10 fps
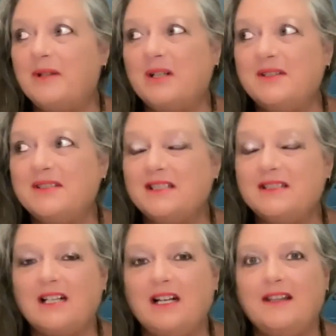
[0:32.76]
because
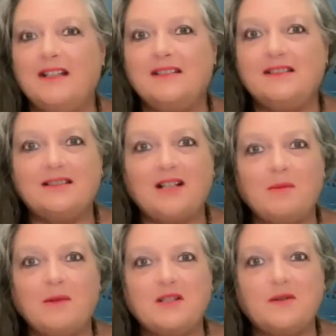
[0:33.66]
there's
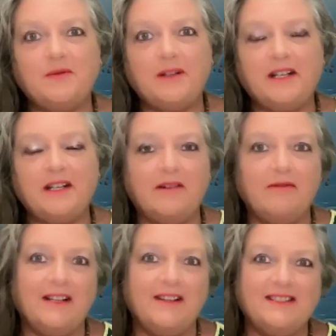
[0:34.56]
so much fear
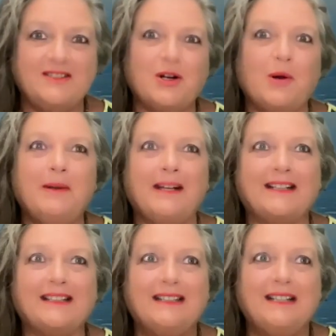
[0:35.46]
around this
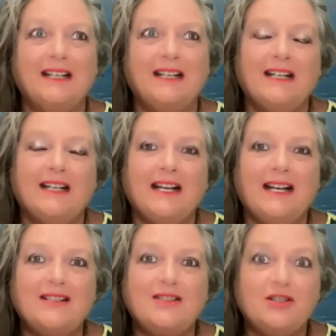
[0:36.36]
topic.
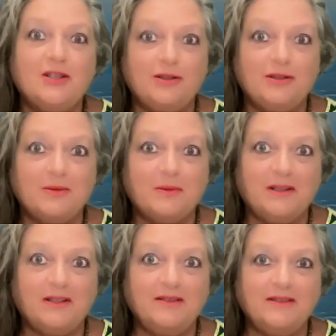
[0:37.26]
As
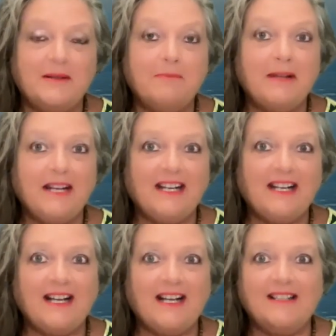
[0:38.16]
usual, the
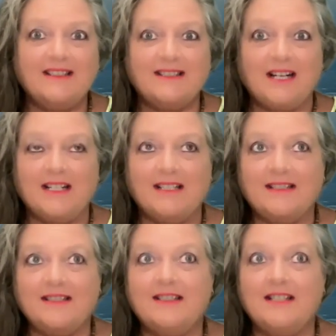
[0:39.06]
media has done a
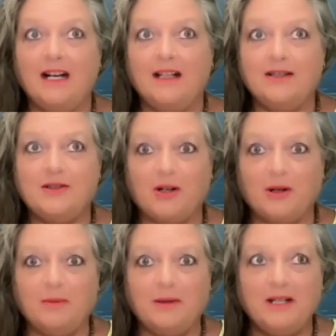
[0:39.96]
stellar
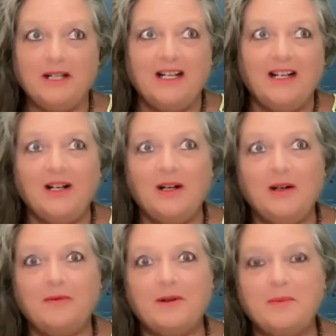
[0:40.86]
job
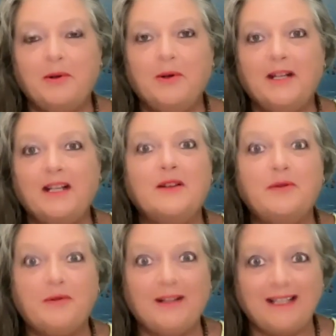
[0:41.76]
of reporting the
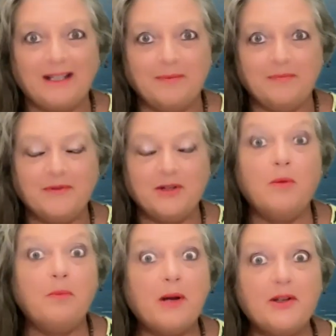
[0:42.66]
fear
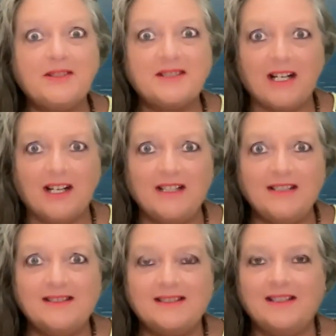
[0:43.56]
on both
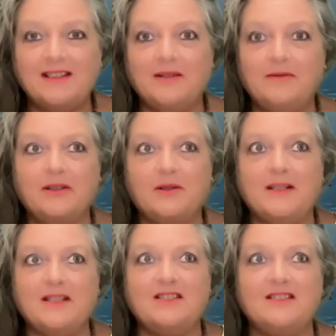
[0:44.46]
sides of the
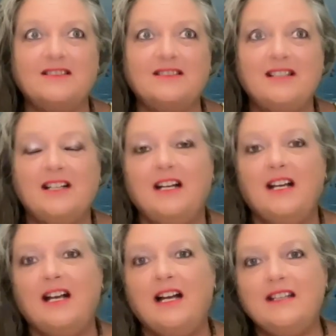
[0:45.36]
questions,
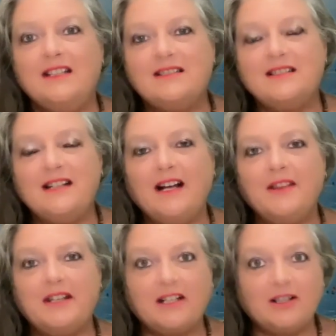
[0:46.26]
and there's
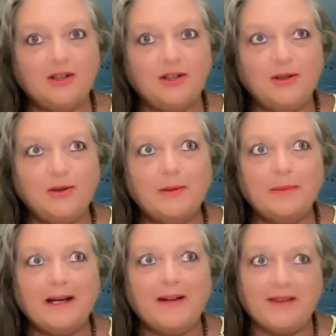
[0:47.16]
nothing new
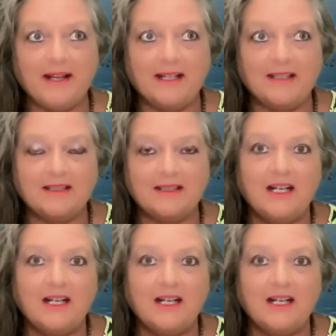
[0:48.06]
about that.